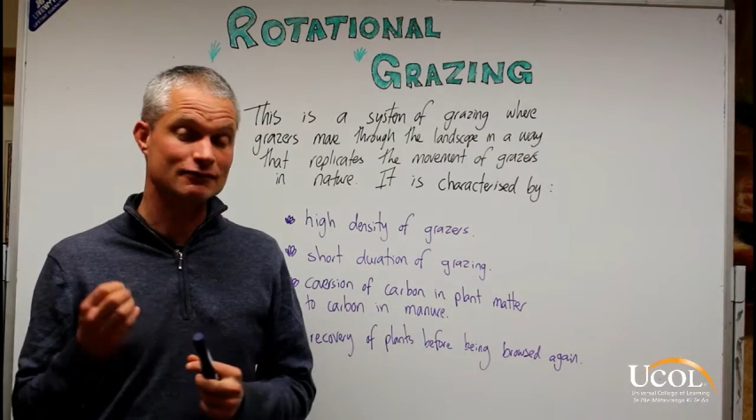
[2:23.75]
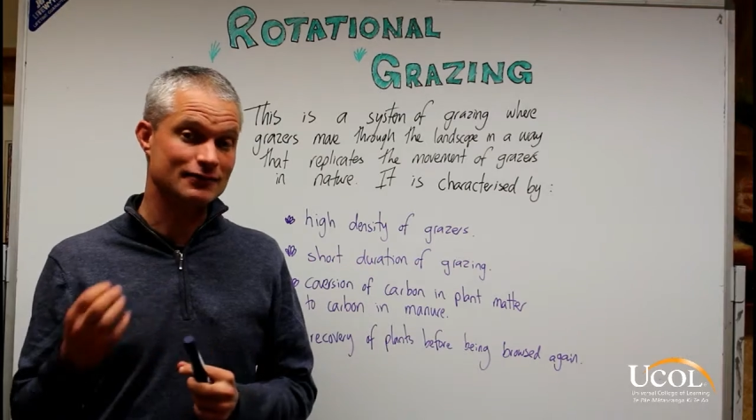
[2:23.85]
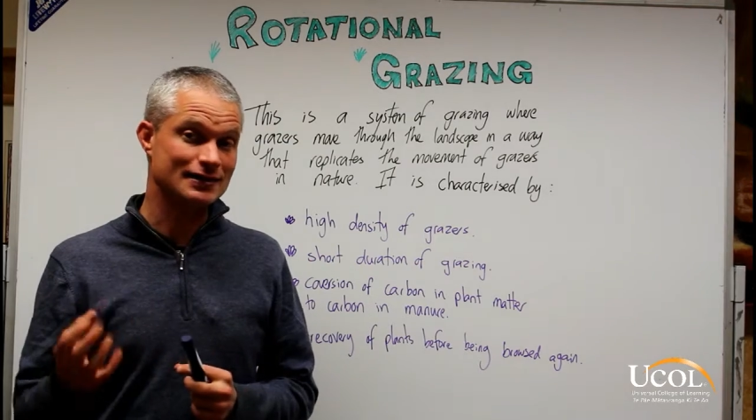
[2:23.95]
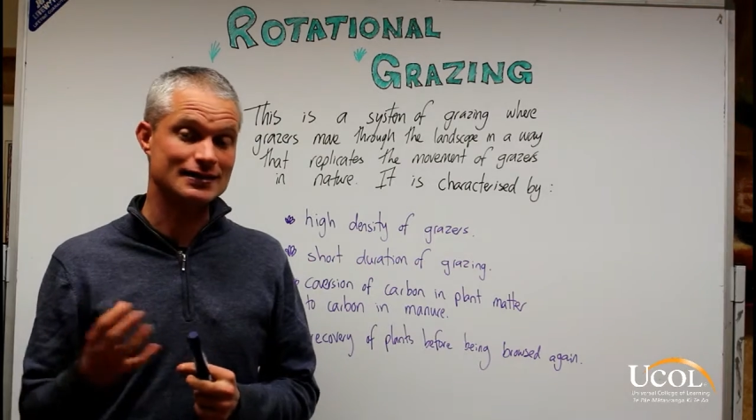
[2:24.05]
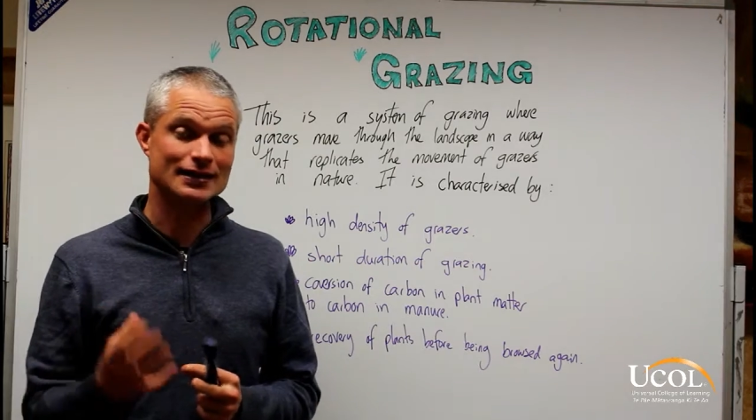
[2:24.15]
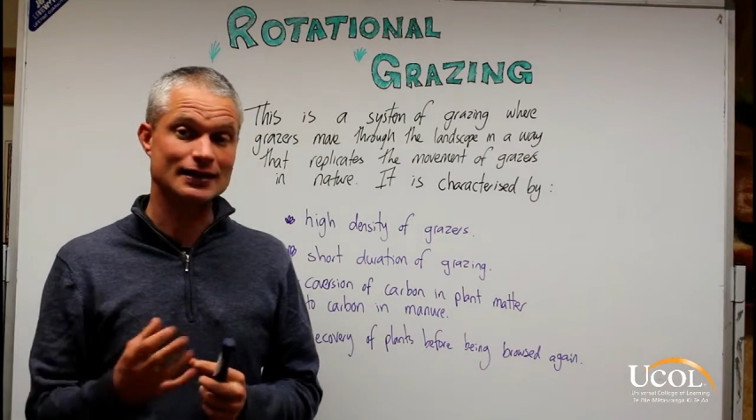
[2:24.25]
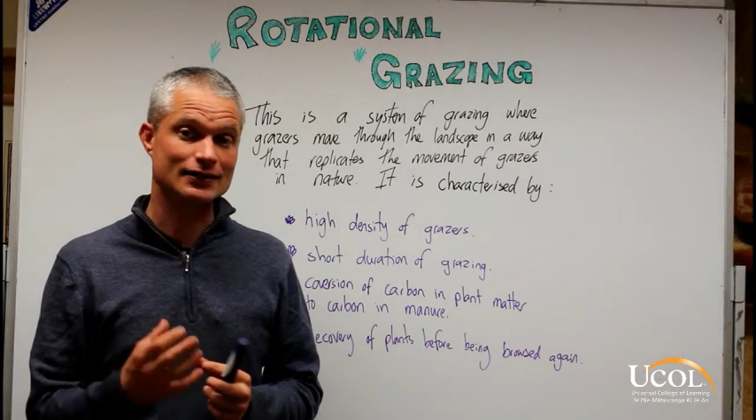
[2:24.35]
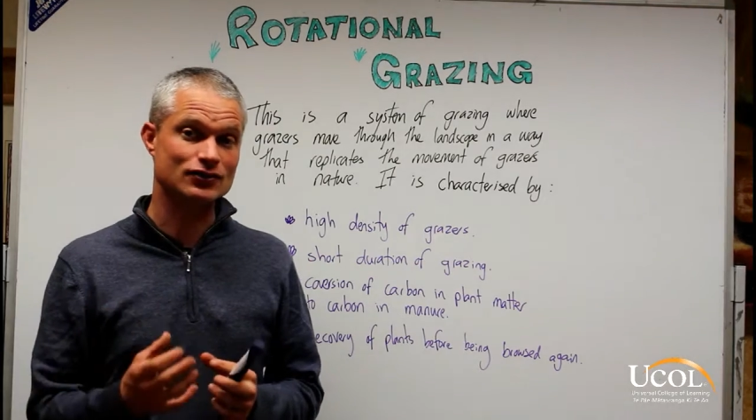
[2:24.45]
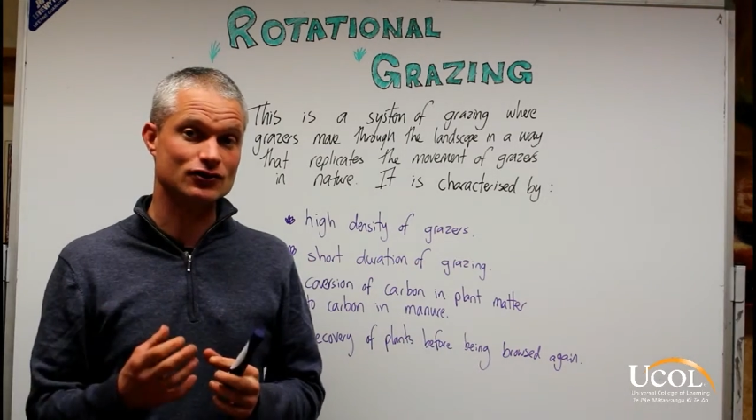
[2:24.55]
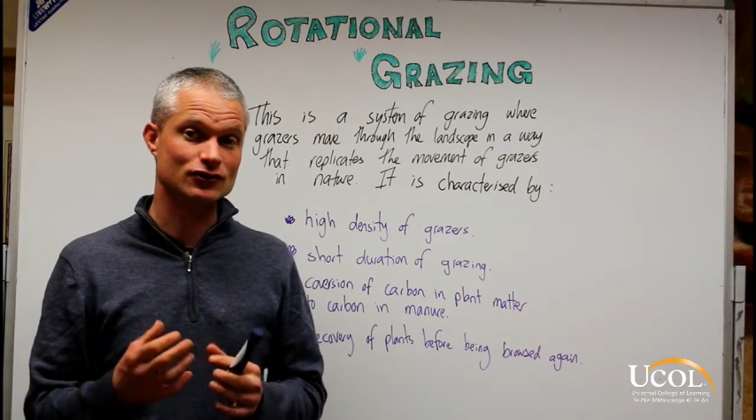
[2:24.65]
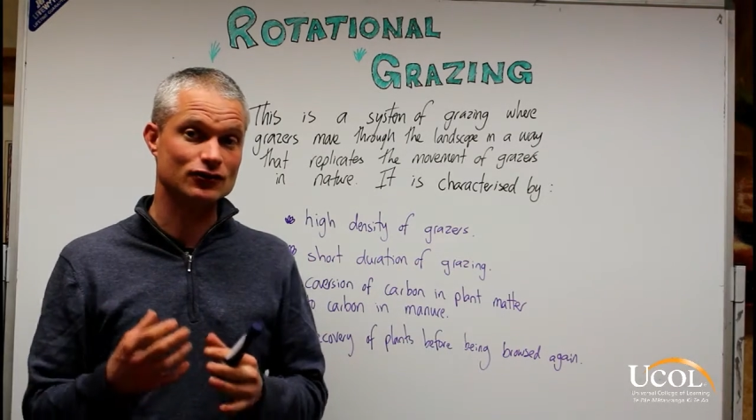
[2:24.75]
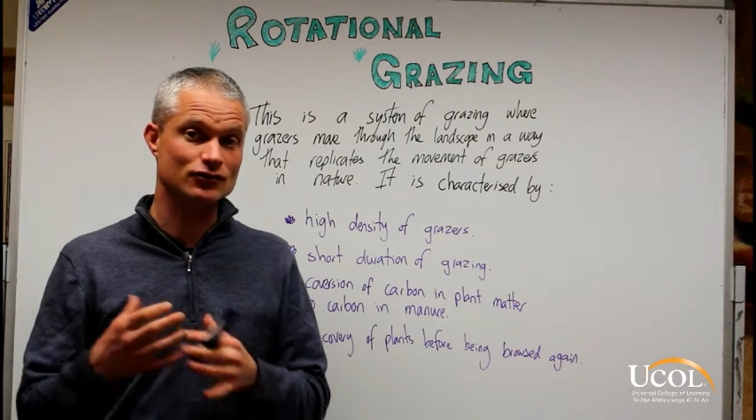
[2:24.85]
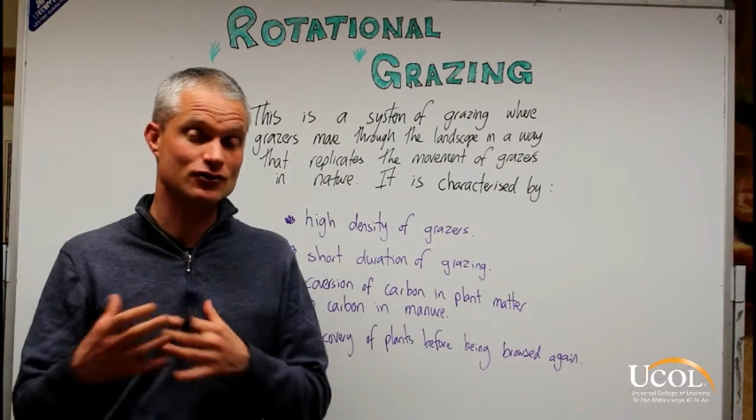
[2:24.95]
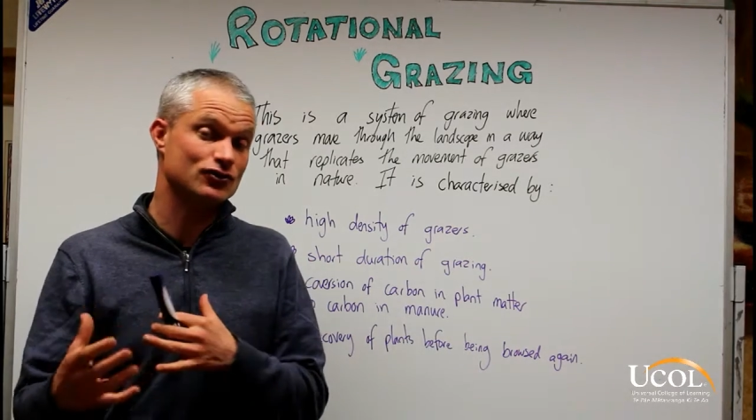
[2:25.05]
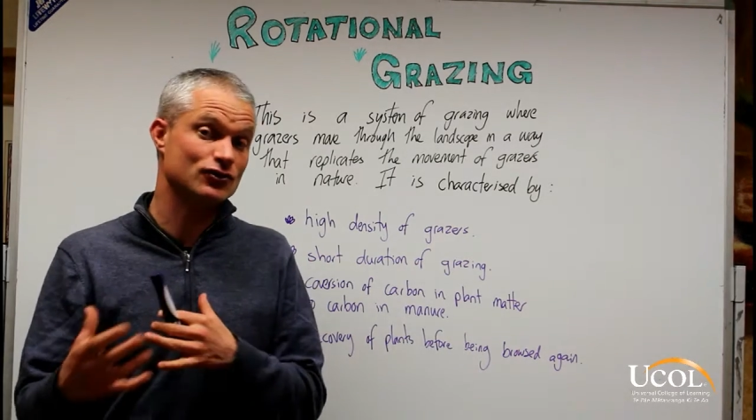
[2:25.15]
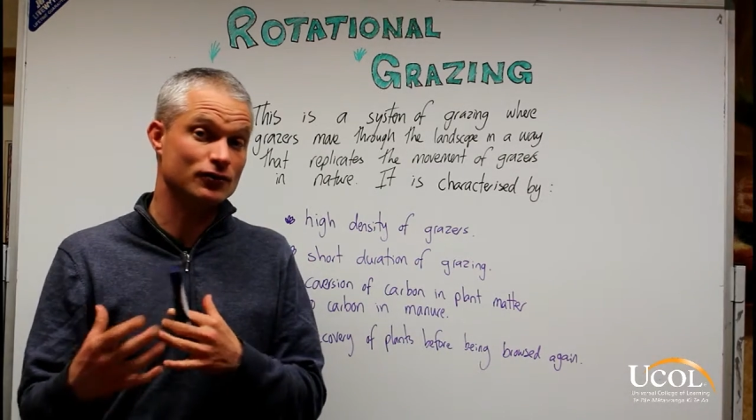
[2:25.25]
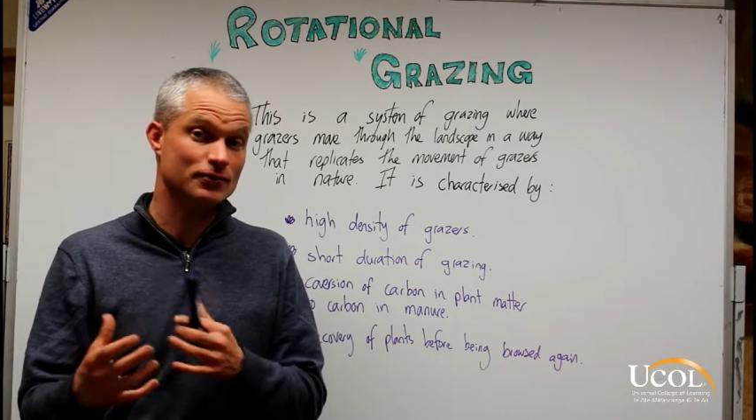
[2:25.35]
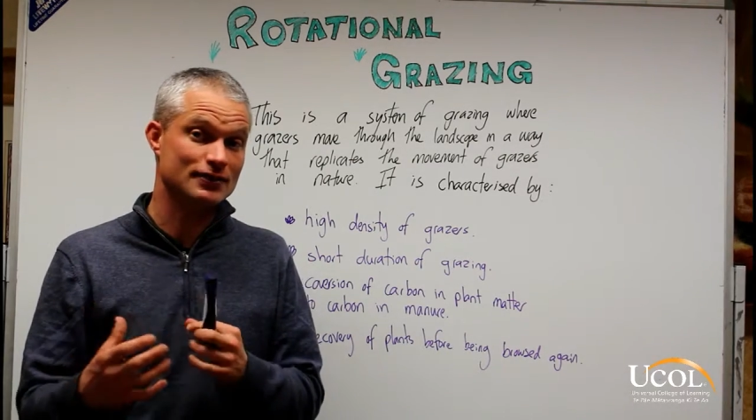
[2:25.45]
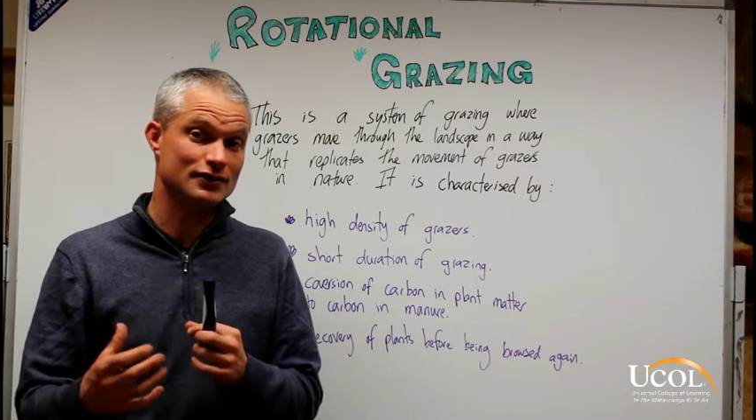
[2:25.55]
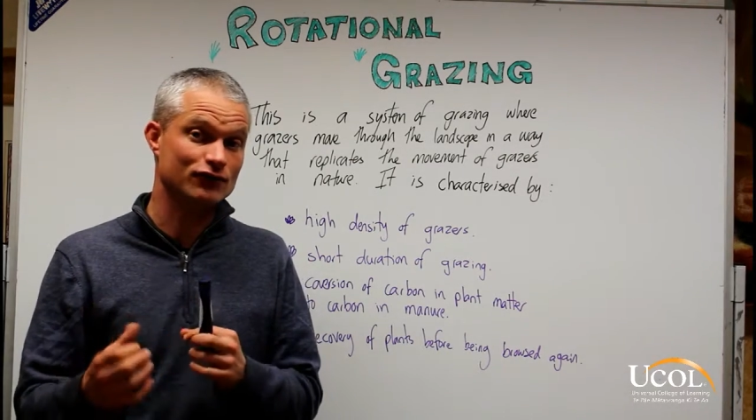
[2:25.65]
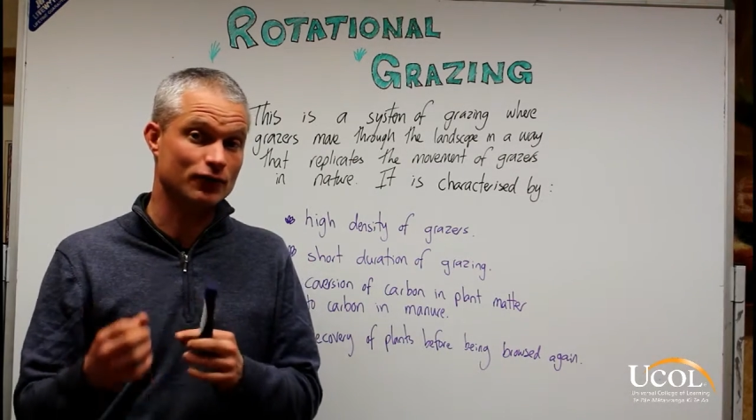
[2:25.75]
resilient to disturbance